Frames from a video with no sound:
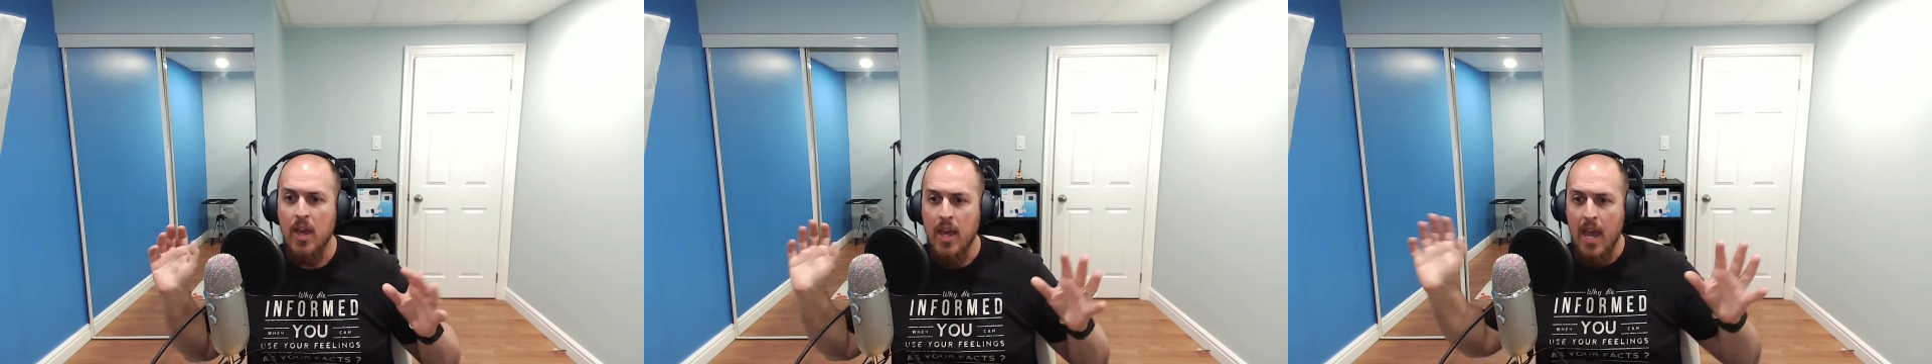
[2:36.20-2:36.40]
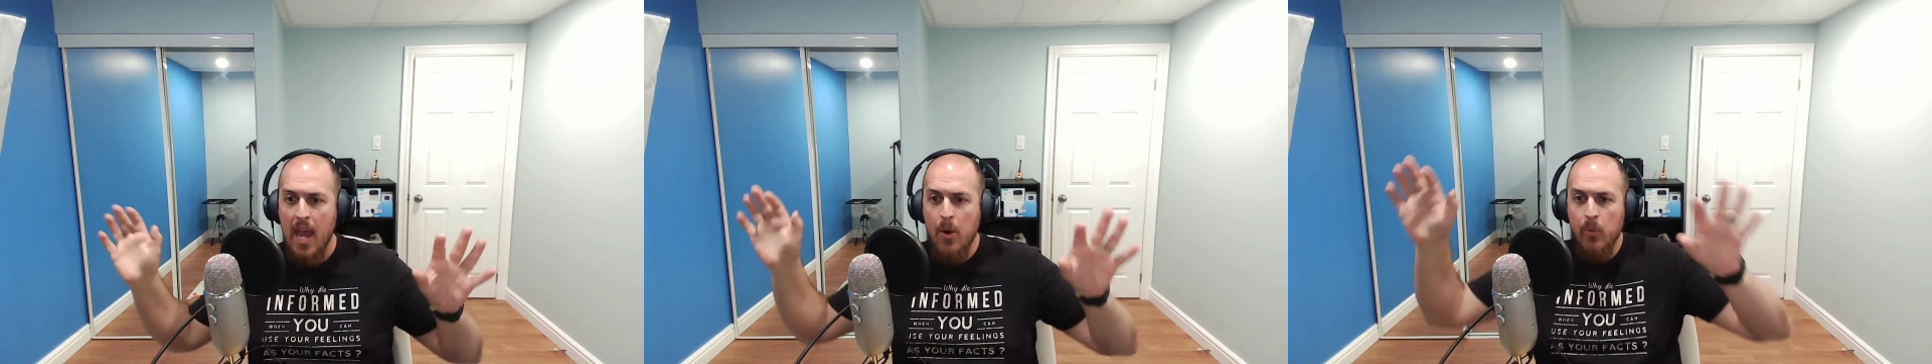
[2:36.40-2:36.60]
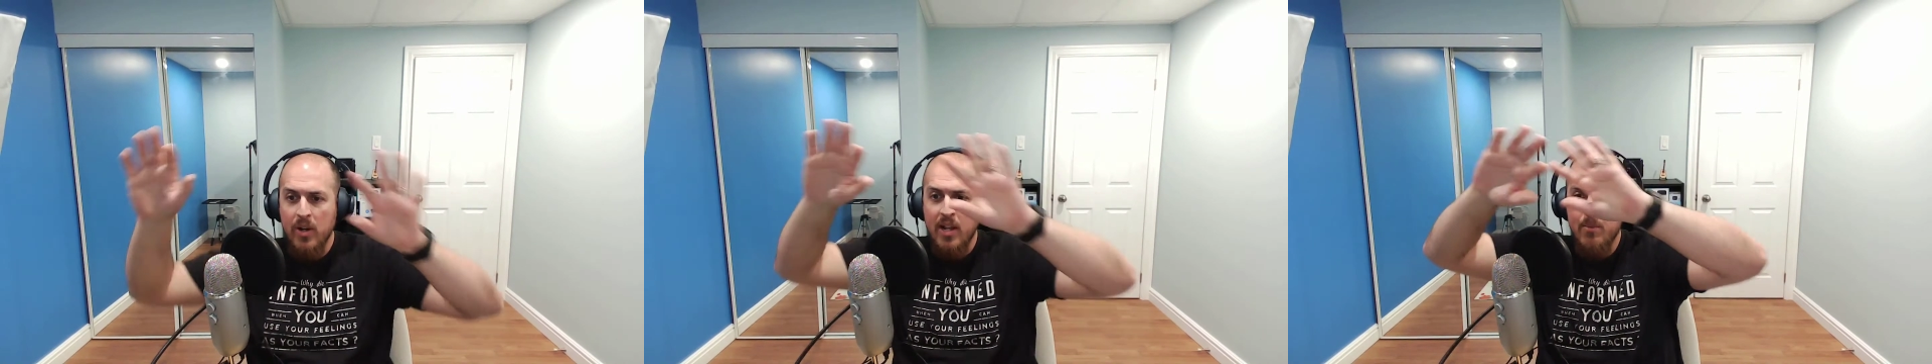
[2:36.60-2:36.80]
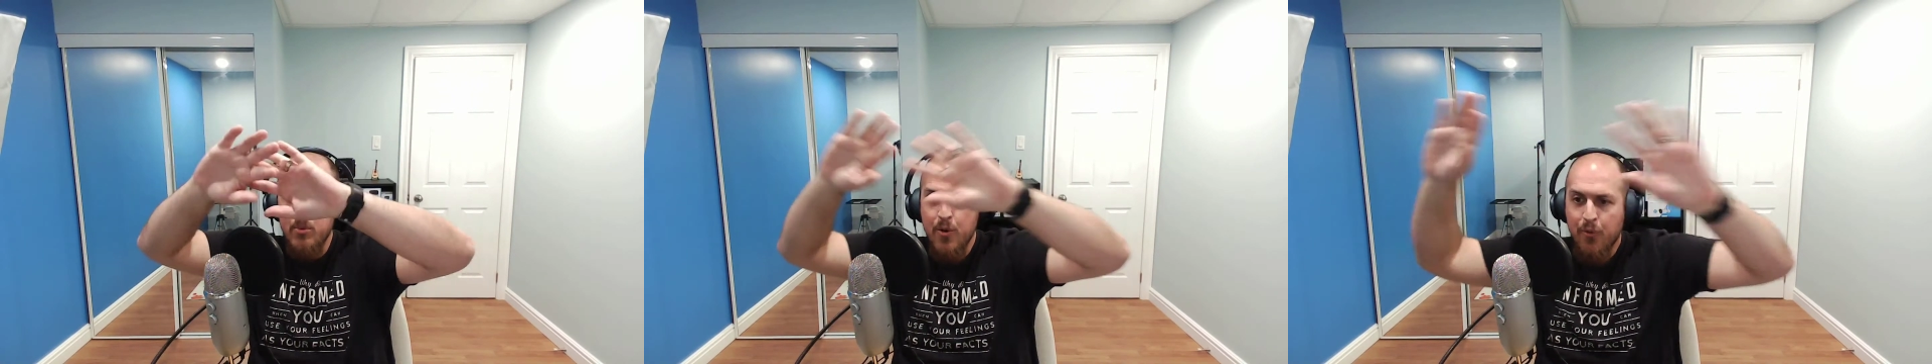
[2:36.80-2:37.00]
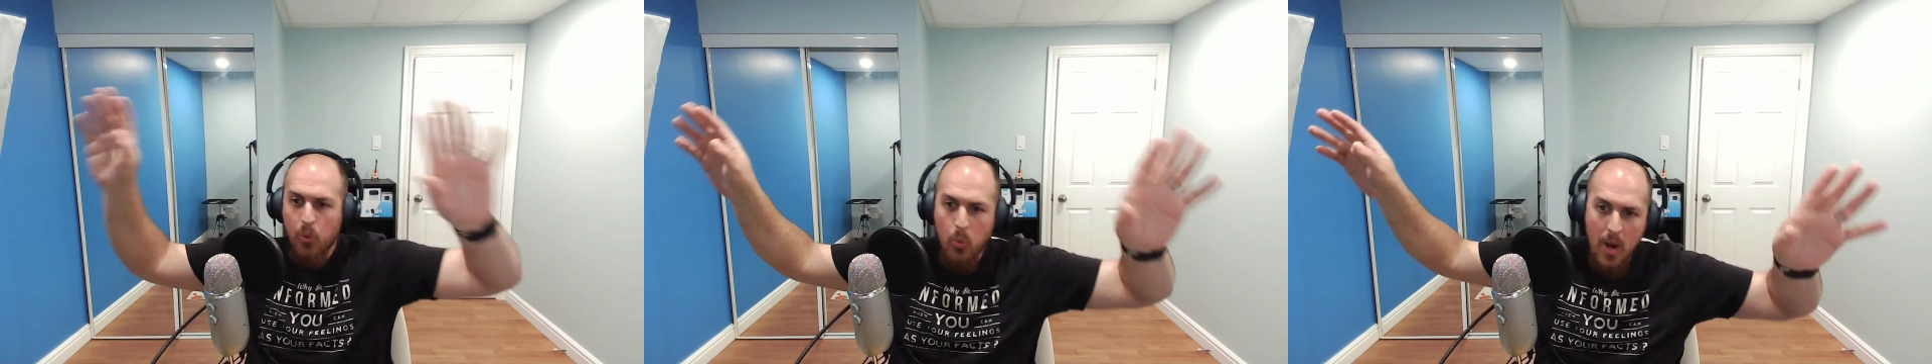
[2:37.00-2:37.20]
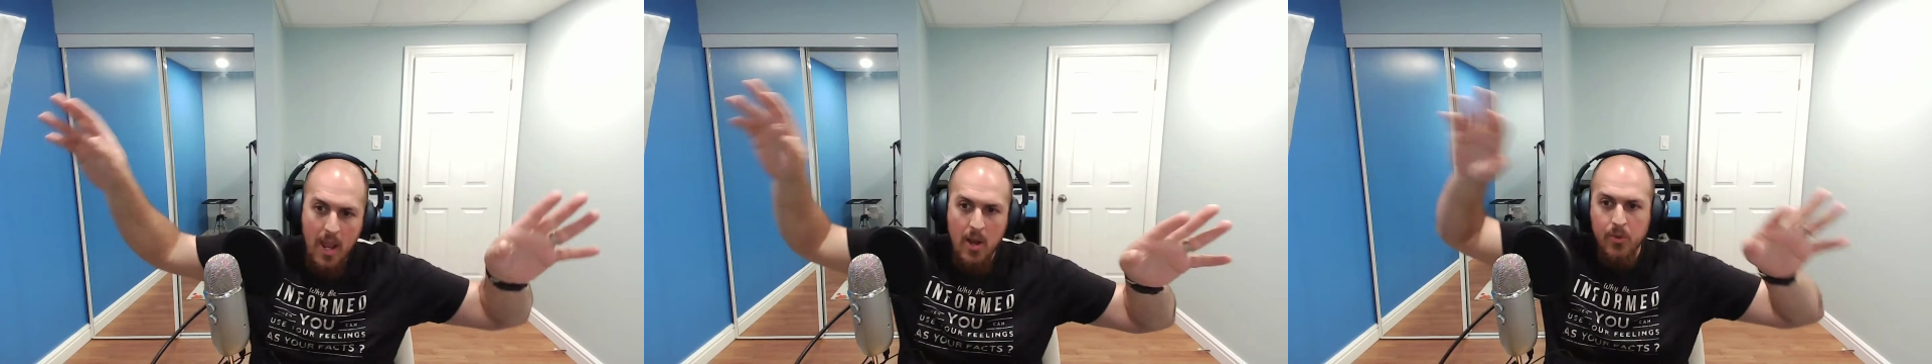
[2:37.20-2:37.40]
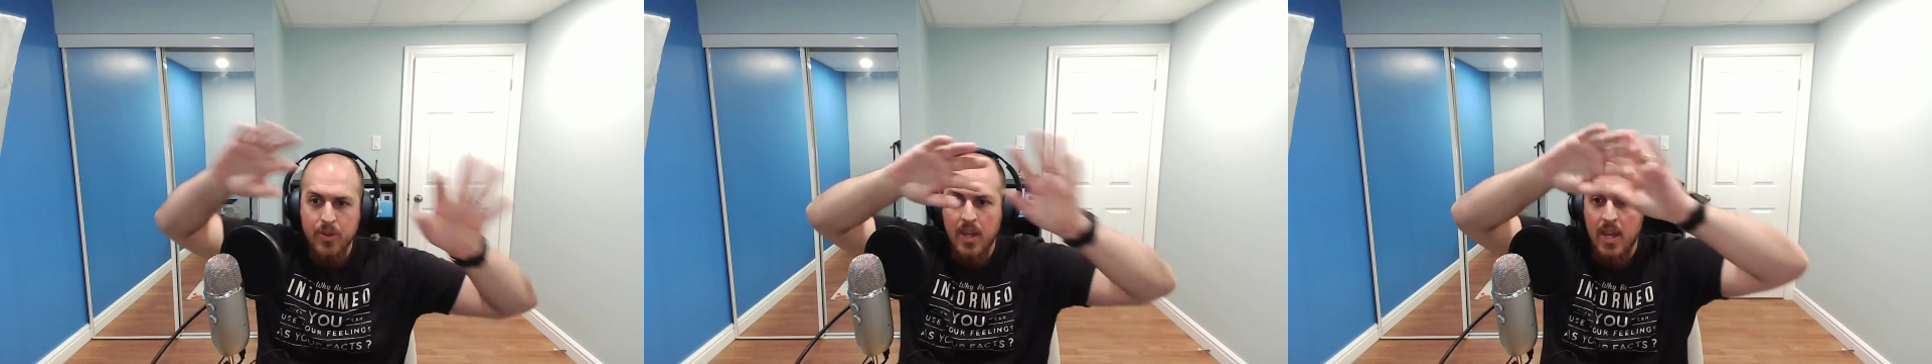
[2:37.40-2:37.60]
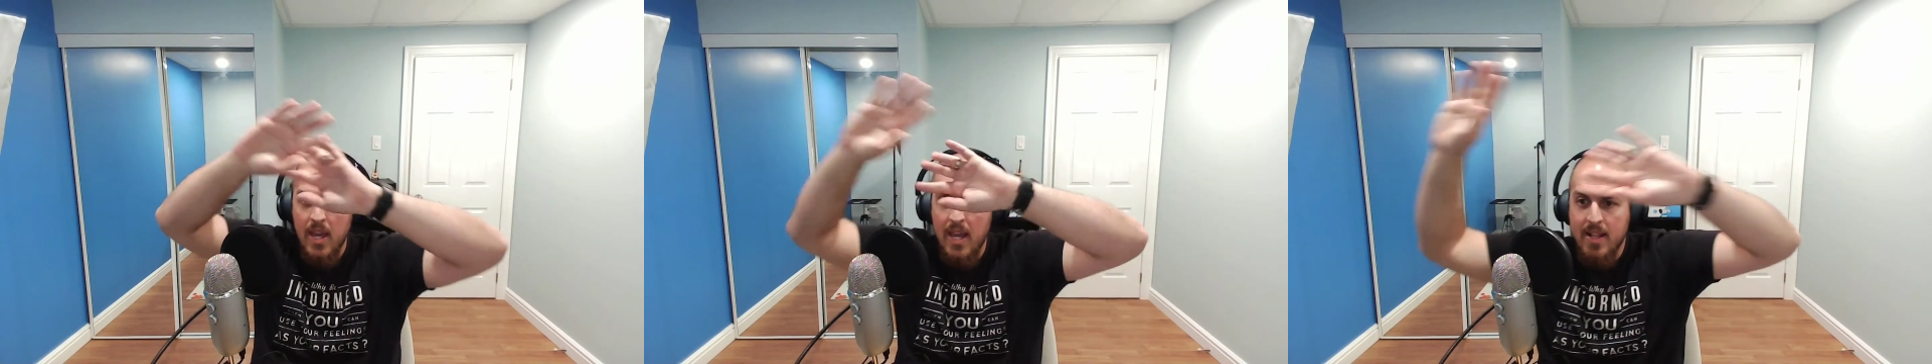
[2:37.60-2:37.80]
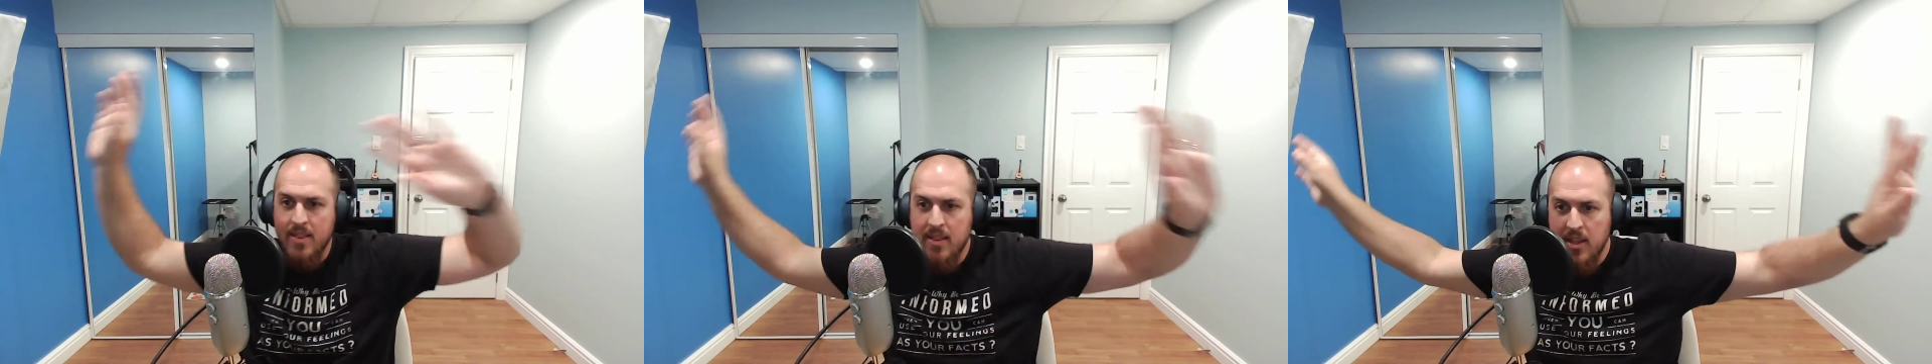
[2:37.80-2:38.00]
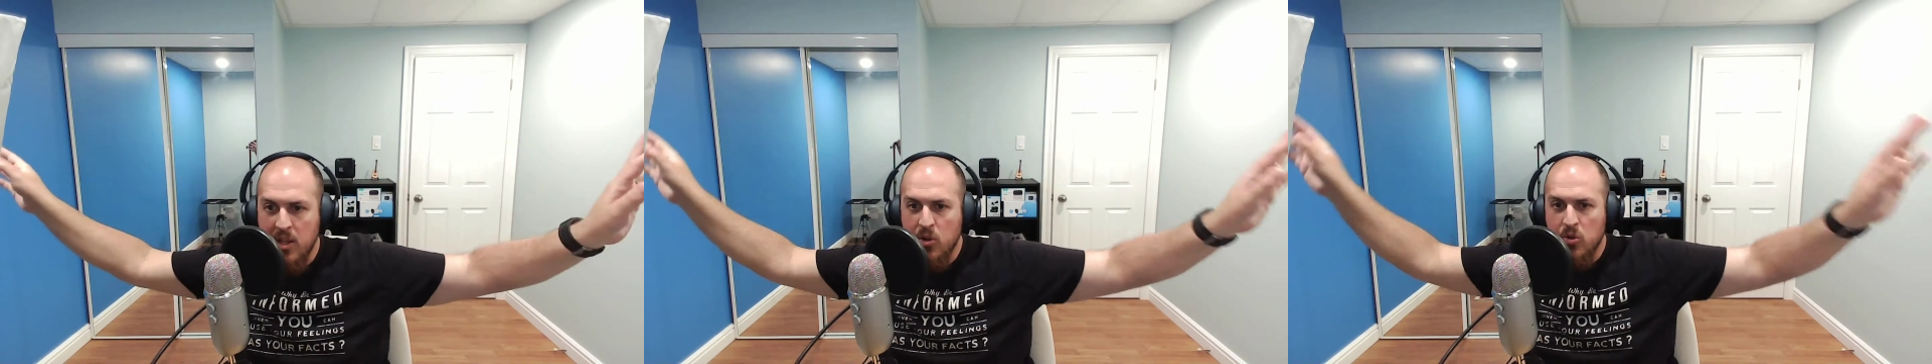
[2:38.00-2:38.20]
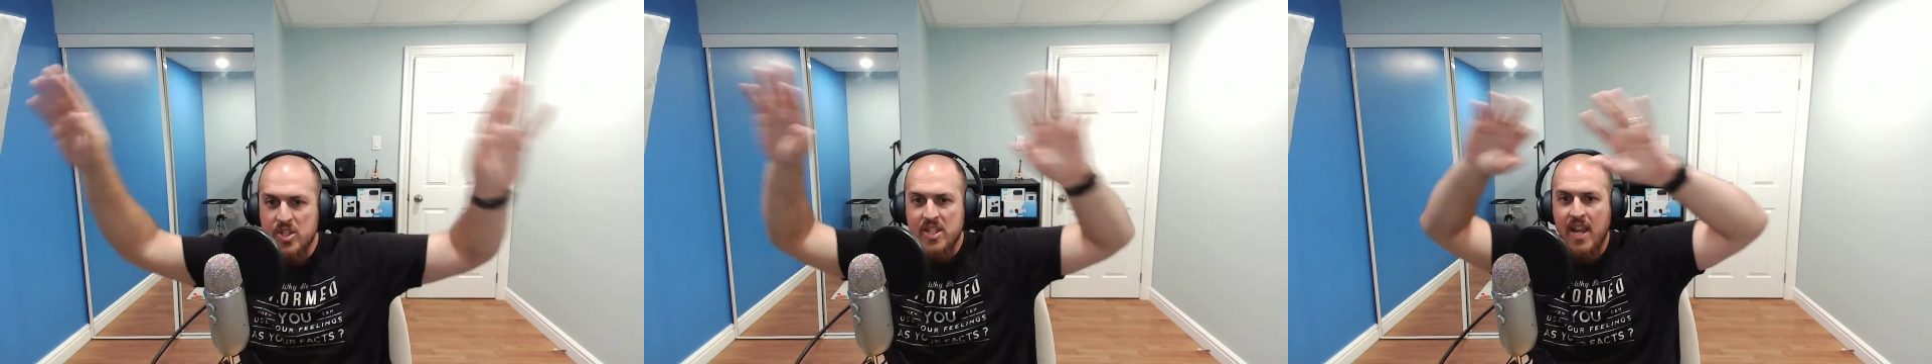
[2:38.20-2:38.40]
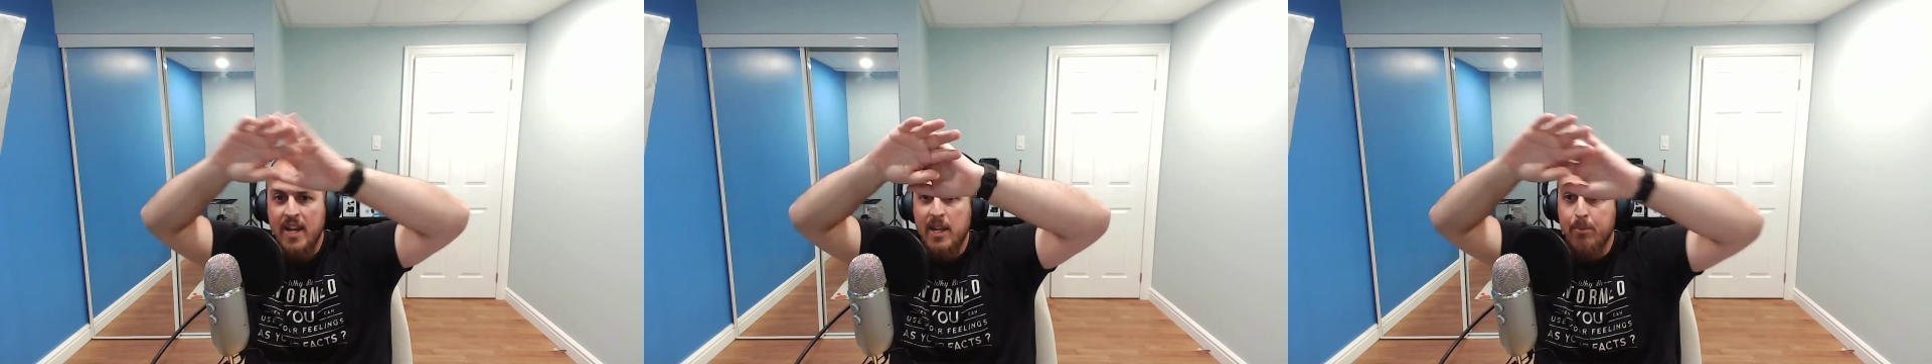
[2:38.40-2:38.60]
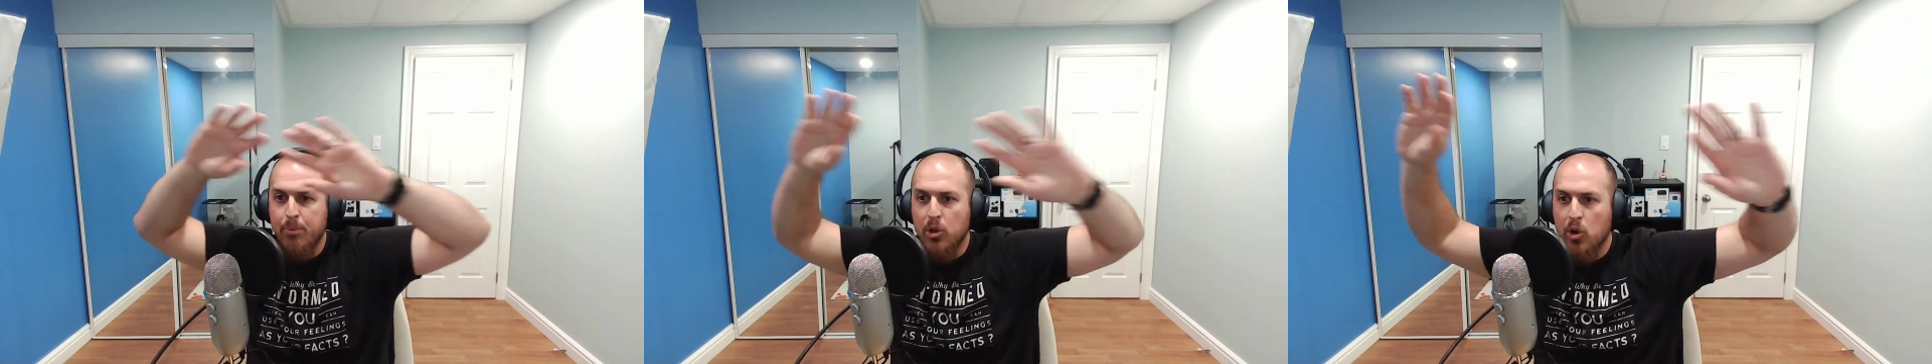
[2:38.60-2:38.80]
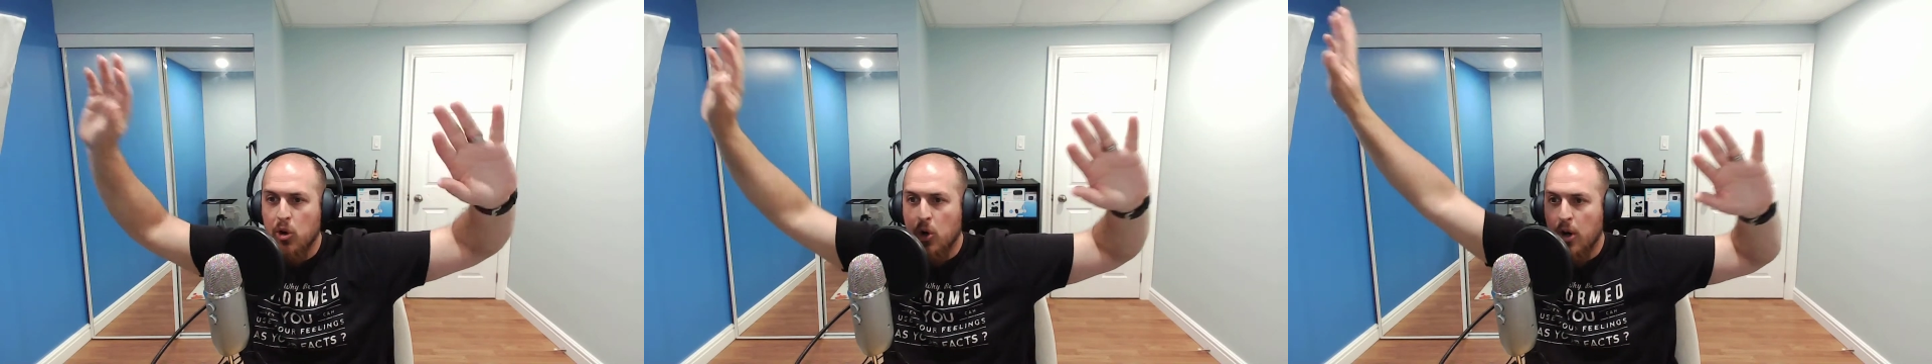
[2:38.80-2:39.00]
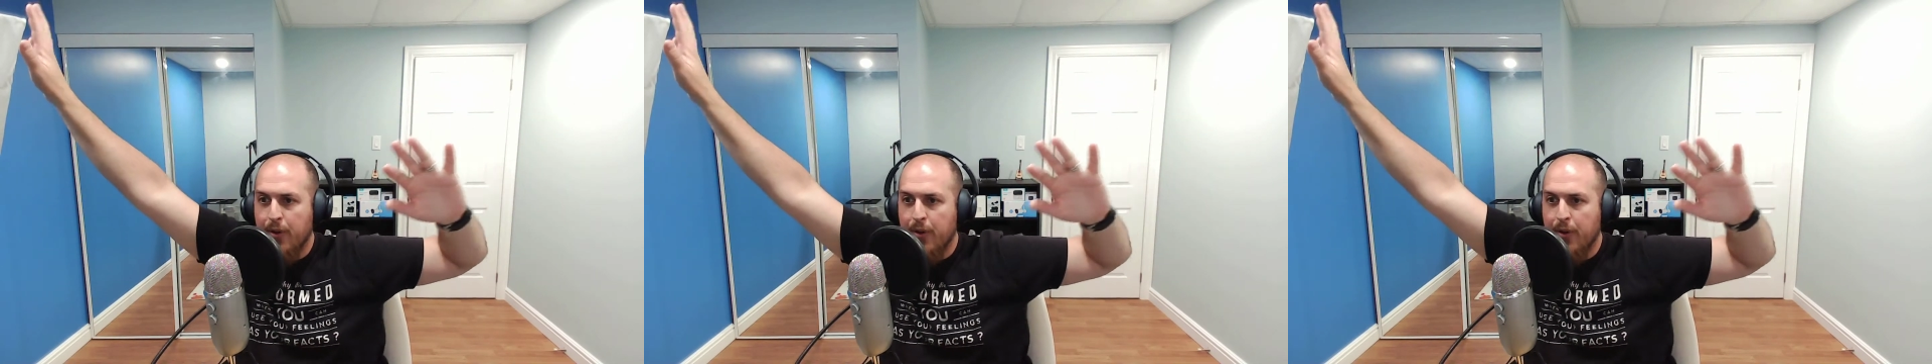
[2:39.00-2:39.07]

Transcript: And when I move around, it you don't see any blur.